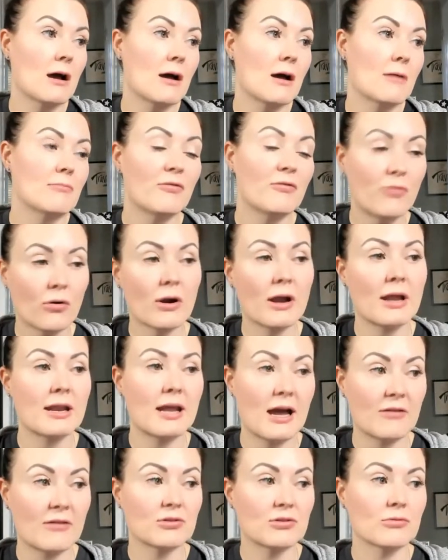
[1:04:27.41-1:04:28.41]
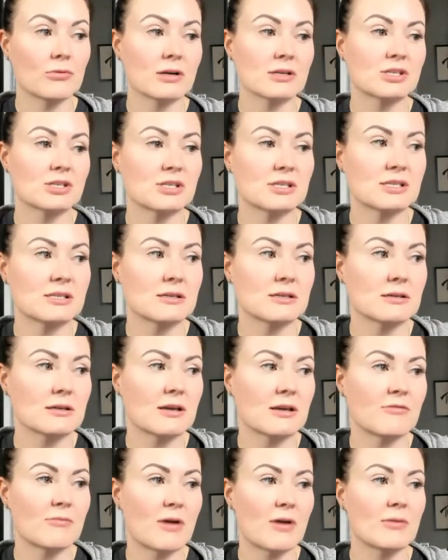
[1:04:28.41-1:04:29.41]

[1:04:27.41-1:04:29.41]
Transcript: before and afterwards, just to give my